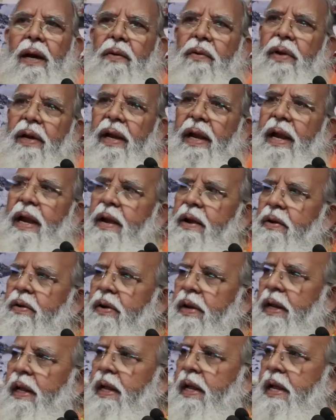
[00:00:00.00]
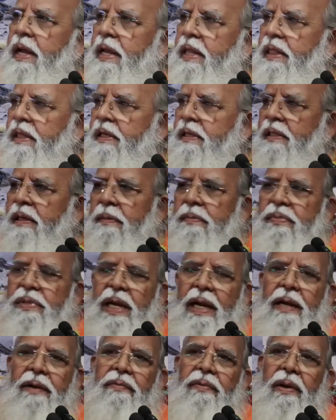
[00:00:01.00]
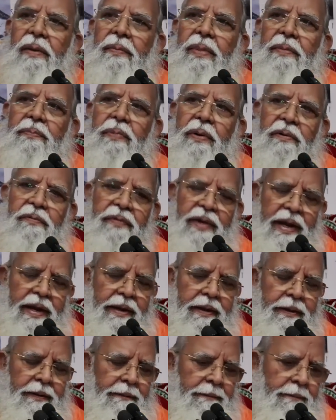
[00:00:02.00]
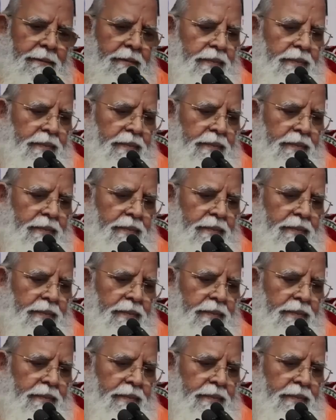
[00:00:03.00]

our entry in the subject will be perfect.